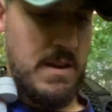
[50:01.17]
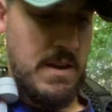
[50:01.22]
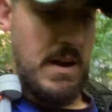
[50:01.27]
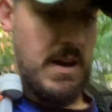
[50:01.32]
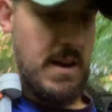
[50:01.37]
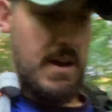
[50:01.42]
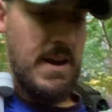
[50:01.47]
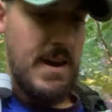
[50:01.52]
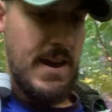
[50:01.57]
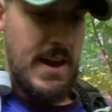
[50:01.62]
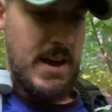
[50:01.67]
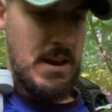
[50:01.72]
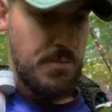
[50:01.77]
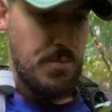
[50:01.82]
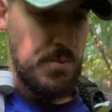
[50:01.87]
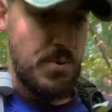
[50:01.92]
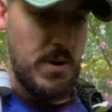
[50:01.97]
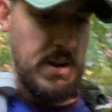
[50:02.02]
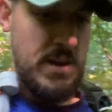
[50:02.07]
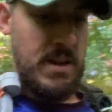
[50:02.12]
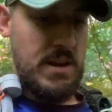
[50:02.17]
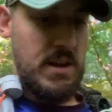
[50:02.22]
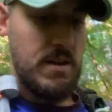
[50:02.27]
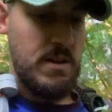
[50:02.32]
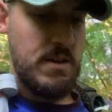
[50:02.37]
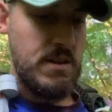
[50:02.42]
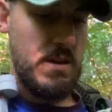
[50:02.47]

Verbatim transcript: Uh, had a pretty